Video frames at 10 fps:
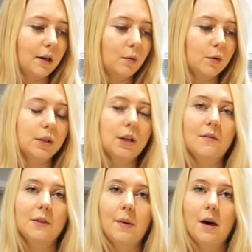It all
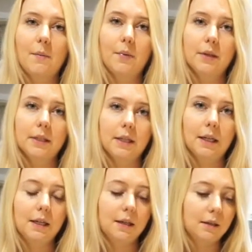serves a purpose, and
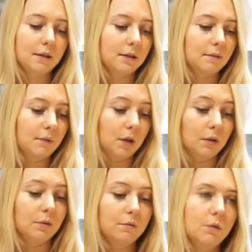it's, you
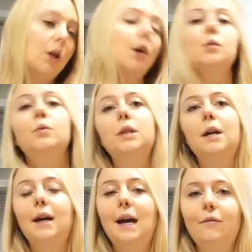know, touch wood,
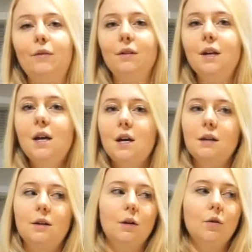I haven't,
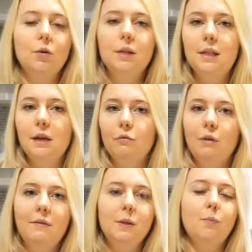you know, got sick
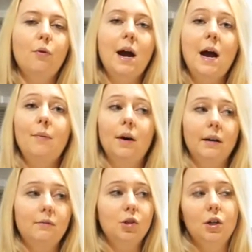throughout this prep.
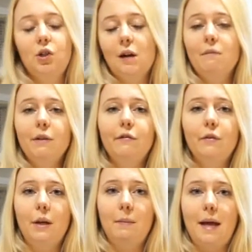I generally
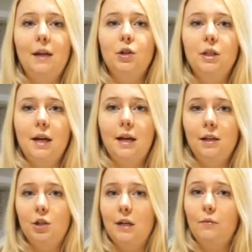feel like my
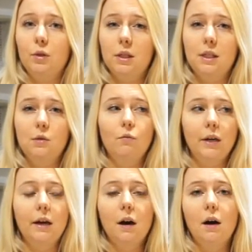energy levels are still
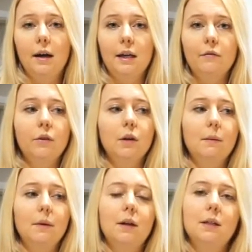really high, even though
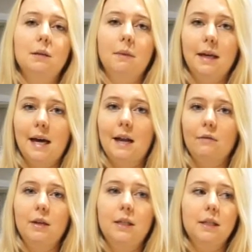I'm cutting my
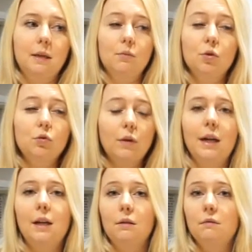calories and I'm
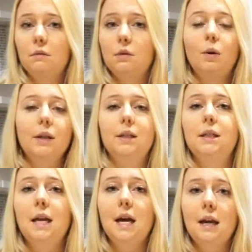training twice a
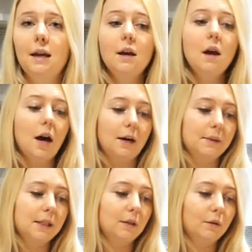day. I'm
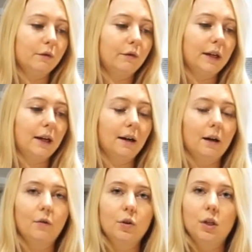still feeling like
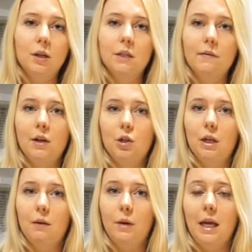I've got tons of
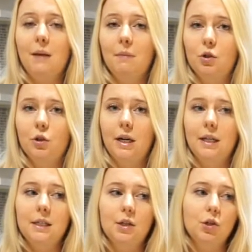energy in my training
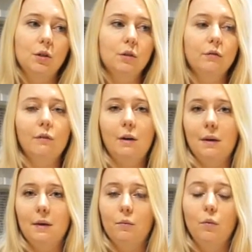sessions throughout
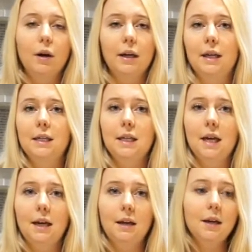my working
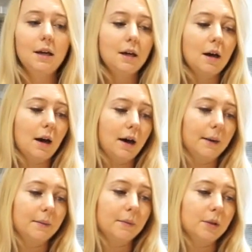day.
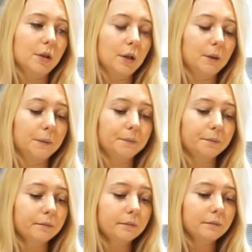So
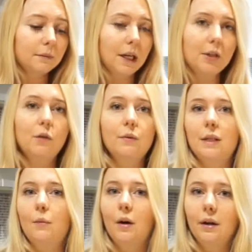it's
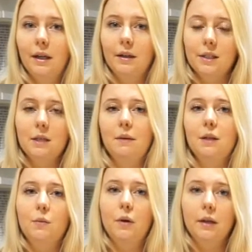obviously working,
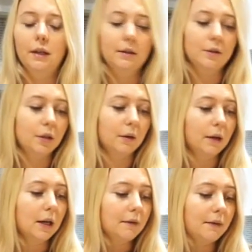something's working. So
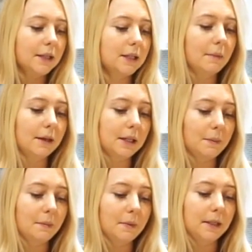these are the main
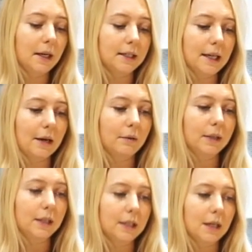supplements that I take on a
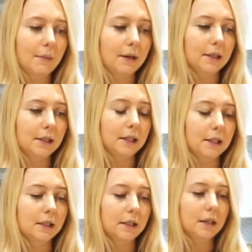day-to-day
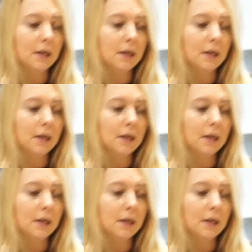basis.